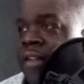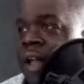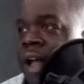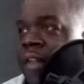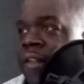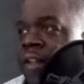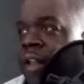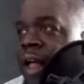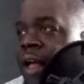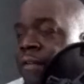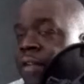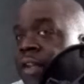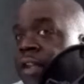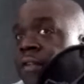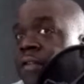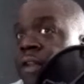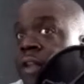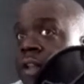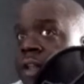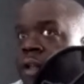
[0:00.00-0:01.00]
player I, out. I still have a
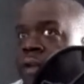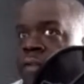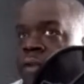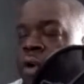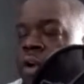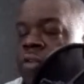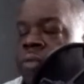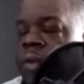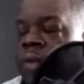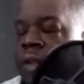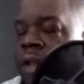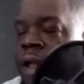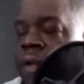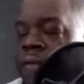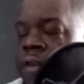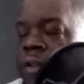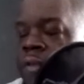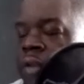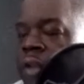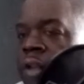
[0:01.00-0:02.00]
DVD. Of course, nah. we still
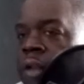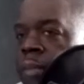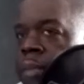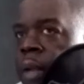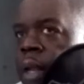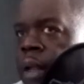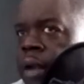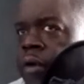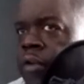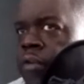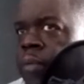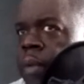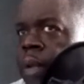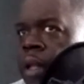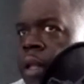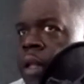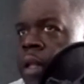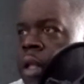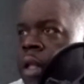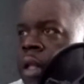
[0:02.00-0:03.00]
have DVD players, but